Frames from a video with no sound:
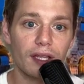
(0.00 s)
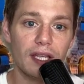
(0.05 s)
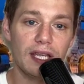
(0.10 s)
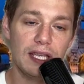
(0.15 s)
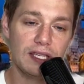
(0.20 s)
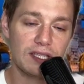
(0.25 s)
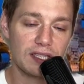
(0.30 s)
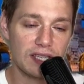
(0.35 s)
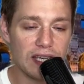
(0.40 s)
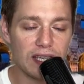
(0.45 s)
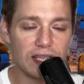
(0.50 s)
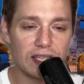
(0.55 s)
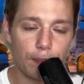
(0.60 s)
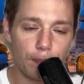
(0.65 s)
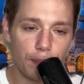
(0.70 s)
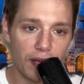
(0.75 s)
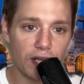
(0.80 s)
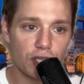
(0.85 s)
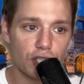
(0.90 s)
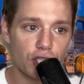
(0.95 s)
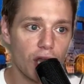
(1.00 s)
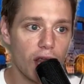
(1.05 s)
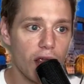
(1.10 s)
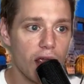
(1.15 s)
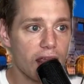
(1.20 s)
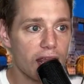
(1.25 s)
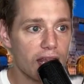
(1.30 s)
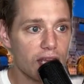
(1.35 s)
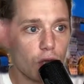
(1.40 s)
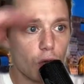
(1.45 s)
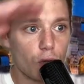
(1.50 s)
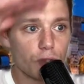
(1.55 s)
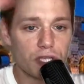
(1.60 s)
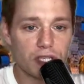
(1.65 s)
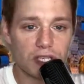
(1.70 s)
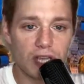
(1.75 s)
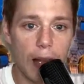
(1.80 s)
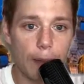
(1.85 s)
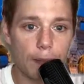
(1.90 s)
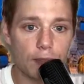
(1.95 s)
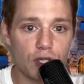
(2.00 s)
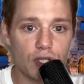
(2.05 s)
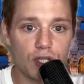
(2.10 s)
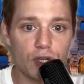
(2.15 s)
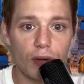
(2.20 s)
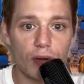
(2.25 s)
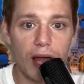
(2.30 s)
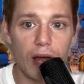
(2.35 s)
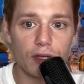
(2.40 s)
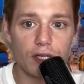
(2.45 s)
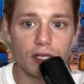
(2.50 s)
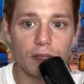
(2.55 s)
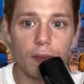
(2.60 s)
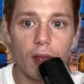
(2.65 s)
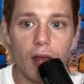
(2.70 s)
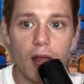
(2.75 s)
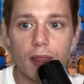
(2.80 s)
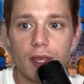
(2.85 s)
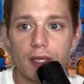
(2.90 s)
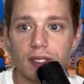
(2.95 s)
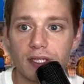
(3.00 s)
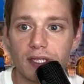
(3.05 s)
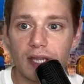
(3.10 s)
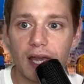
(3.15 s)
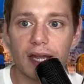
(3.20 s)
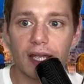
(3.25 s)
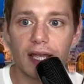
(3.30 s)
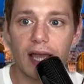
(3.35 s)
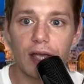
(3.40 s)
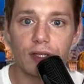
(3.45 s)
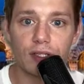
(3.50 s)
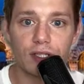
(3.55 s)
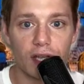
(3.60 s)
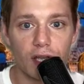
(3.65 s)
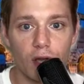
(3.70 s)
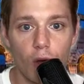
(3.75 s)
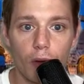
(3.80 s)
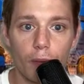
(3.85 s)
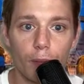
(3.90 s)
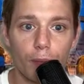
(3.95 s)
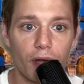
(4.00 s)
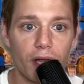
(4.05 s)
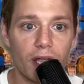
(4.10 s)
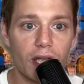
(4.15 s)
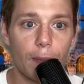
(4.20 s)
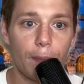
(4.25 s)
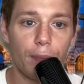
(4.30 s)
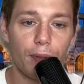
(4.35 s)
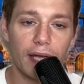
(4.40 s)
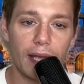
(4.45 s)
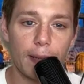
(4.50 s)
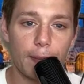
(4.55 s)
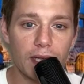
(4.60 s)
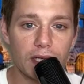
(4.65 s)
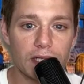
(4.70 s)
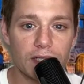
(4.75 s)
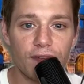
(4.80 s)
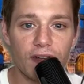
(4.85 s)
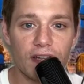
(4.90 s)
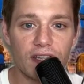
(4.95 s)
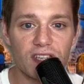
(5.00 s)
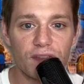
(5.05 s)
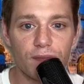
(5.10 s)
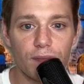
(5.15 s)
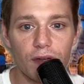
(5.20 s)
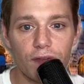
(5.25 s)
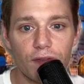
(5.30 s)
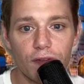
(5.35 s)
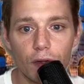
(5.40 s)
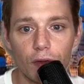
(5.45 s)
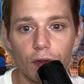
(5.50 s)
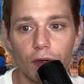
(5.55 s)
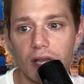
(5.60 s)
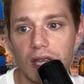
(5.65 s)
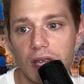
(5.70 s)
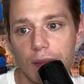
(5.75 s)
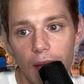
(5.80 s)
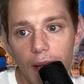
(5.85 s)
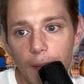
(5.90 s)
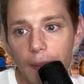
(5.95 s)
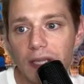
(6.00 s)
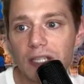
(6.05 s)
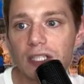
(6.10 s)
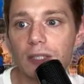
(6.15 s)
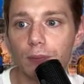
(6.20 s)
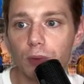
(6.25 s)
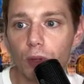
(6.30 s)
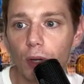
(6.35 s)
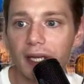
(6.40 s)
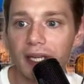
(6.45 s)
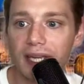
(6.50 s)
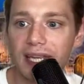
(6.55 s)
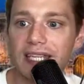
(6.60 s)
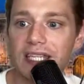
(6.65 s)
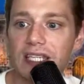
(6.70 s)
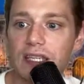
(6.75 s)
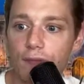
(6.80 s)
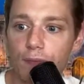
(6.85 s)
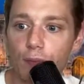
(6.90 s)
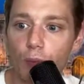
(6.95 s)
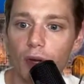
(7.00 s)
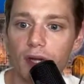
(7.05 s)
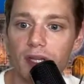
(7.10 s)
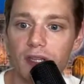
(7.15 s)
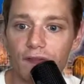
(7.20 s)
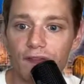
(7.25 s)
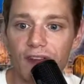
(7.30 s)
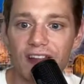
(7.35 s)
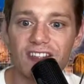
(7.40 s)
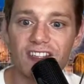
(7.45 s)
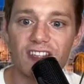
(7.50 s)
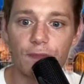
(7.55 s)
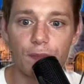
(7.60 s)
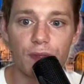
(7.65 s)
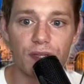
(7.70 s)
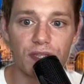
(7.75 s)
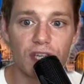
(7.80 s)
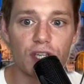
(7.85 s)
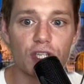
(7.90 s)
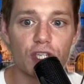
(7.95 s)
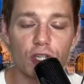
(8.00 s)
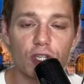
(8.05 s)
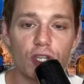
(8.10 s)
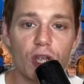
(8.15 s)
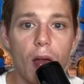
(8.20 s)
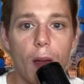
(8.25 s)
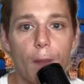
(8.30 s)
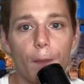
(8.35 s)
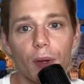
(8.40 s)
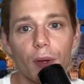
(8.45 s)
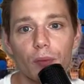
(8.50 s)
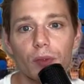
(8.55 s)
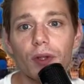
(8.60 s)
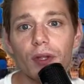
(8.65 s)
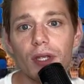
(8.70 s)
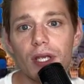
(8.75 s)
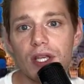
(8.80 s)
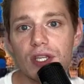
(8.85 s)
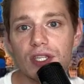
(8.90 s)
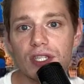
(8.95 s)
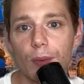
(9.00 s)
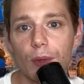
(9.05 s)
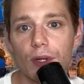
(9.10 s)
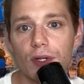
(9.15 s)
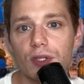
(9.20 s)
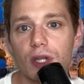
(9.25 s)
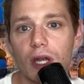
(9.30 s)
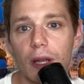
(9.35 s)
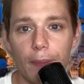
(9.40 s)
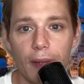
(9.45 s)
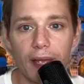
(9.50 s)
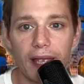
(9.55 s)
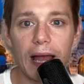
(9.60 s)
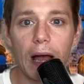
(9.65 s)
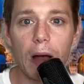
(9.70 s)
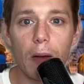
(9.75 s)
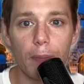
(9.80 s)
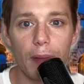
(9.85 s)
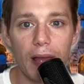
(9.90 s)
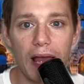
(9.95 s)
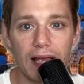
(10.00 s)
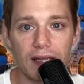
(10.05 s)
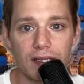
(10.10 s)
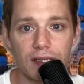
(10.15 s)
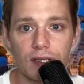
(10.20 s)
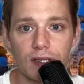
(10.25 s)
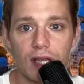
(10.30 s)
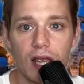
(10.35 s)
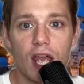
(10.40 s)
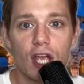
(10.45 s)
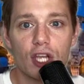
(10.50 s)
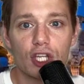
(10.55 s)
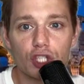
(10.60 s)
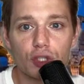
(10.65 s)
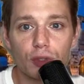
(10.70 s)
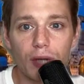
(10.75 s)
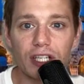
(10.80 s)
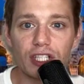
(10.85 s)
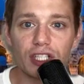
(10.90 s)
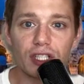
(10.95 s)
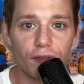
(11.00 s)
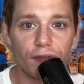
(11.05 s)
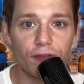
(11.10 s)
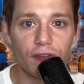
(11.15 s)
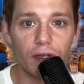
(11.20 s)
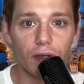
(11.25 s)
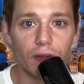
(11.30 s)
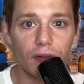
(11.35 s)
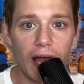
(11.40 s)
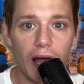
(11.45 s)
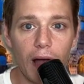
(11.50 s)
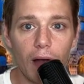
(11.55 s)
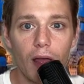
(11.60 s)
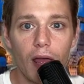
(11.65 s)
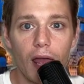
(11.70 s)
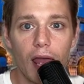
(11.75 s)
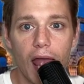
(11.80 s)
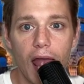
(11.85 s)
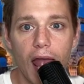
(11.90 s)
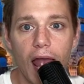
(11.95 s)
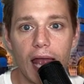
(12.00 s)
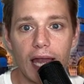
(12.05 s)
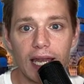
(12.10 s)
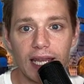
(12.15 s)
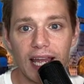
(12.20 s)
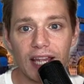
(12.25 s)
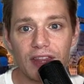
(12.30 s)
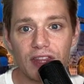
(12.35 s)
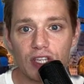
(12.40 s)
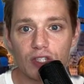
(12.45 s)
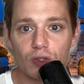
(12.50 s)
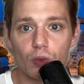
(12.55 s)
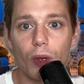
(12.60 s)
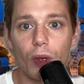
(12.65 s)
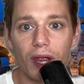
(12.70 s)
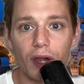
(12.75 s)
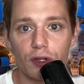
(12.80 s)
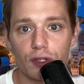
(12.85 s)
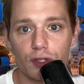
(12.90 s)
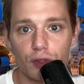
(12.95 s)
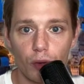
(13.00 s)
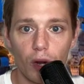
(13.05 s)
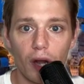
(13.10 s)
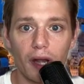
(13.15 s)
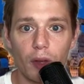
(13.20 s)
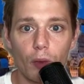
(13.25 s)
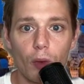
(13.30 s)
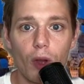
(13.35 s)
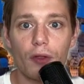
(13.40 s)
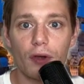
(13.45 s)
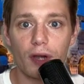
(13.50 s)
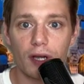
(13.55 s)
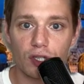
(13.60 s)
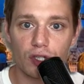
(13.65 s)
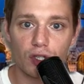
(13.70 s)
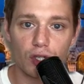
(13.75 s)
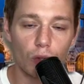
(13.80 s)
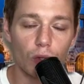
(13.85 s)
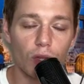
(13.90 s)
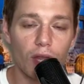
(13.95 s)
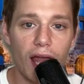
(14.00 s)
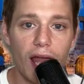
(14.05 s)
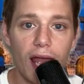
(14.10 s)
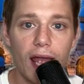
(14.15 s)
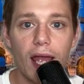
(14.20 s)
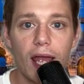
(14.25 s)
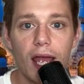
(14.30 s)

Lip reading: He sees the pitch. He knows his options around him. This is not a guy who's going to go and break up play and be a defensive midfielder. He might be deployed in more defensive positions, but really he's someone who's going to pick out passes, stretch the field out, and get these wingers running, whether it's Soule,